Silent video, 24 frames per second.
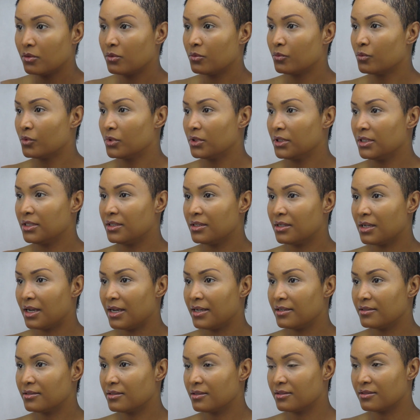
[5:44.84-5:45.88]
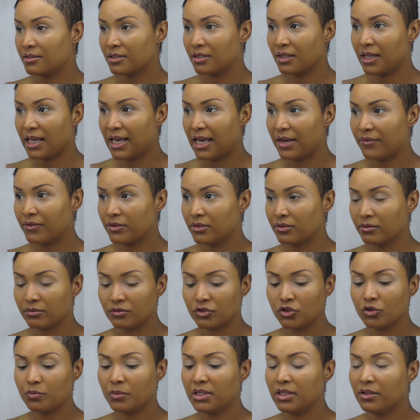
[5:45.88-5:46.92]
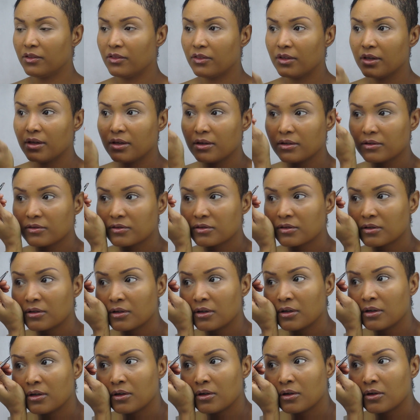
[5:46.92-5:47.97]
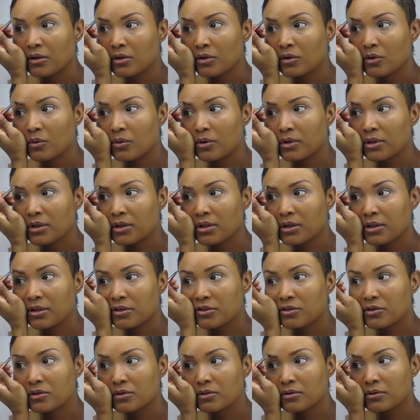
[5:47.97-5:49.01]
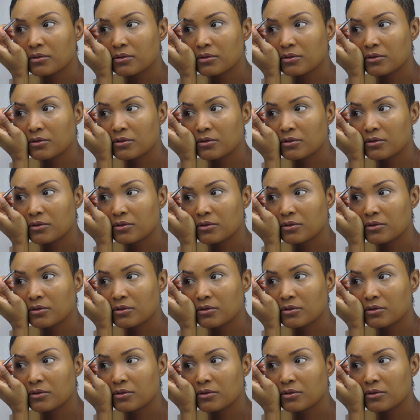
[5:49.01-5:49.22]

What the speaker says: really nice instead of having too many things going against you.